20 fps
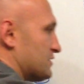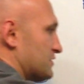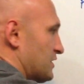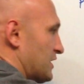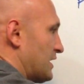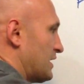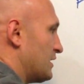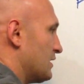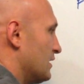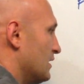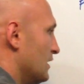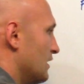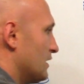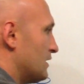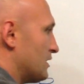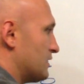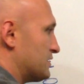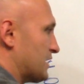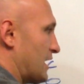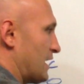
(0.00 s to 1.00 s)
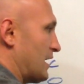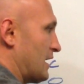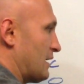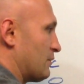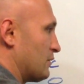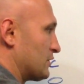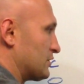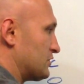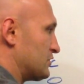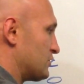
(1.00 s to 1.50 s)
Z. The tight
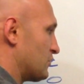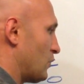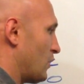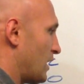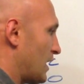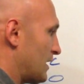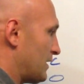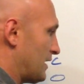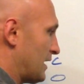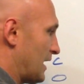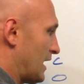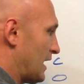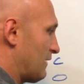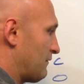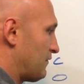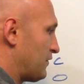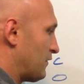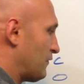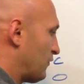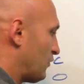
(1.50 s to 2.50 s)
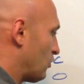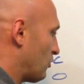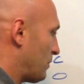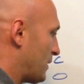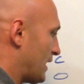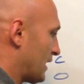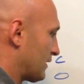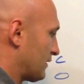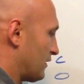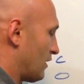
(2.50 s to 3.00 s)
end, which is the Y, the F, the
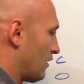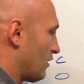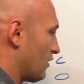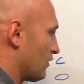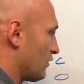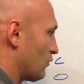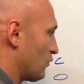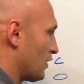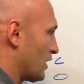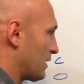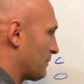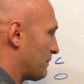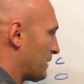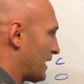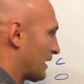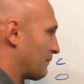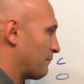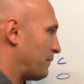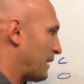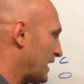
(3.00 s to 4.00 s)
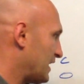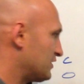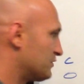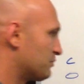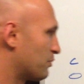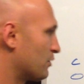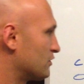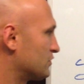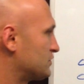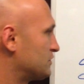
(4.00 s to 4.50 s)
fullback, the R, the running back. Base
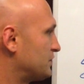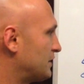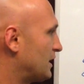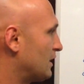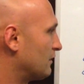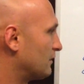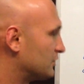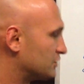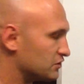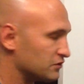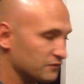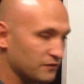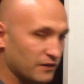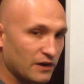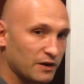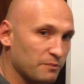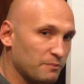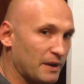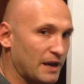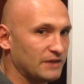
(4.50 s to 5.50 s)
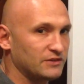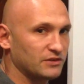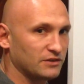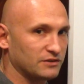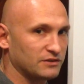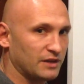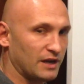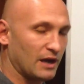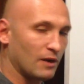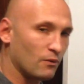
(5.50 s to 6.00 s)
personnel. This is very basic today.